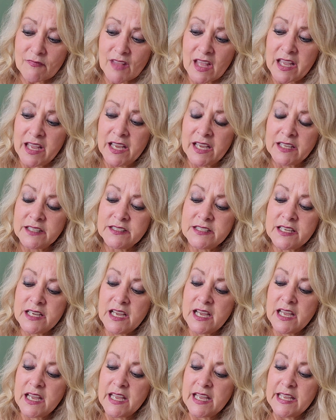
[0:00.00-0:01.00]
And
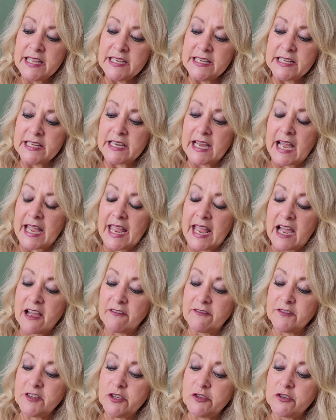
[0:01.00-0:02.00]
I
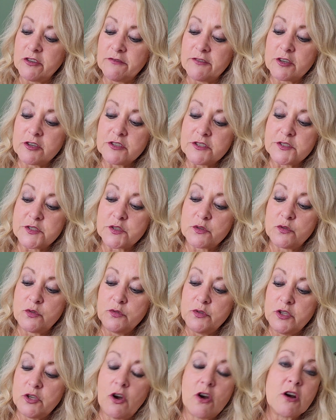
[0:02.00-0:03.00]
have
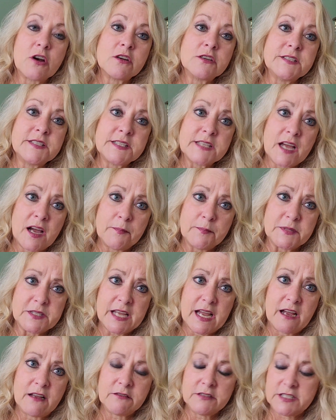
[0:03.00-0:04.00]
Universal Yarns
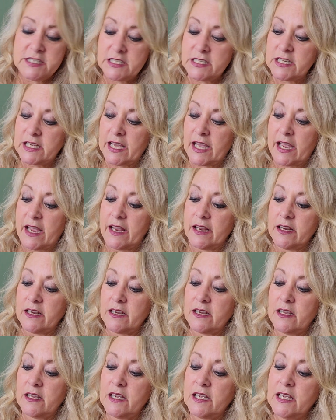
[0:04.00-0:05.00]
Uptown DK.
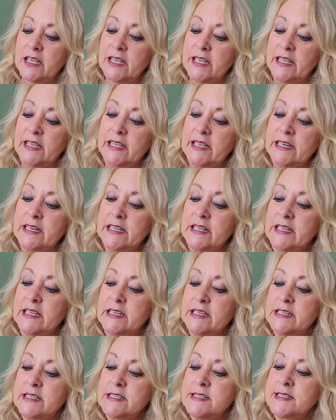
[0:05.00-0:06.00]
It
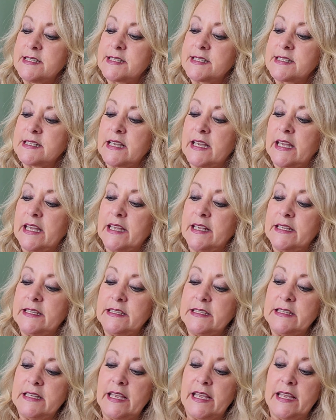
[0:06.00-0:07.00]
is
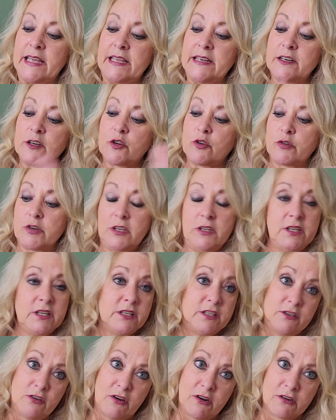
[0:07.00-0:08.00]
an
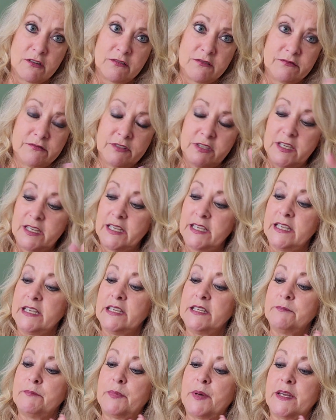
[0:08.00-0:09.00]
acrylic yarn,
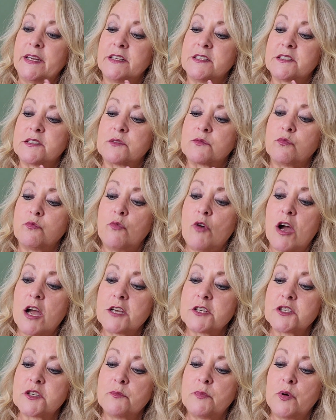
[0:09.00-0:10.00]
but it's
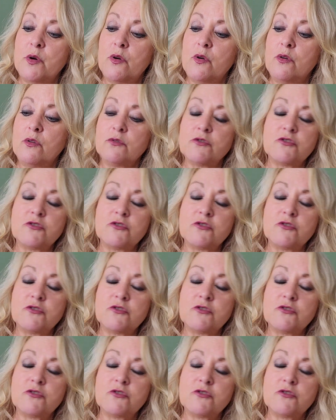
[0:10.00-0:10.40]
washable,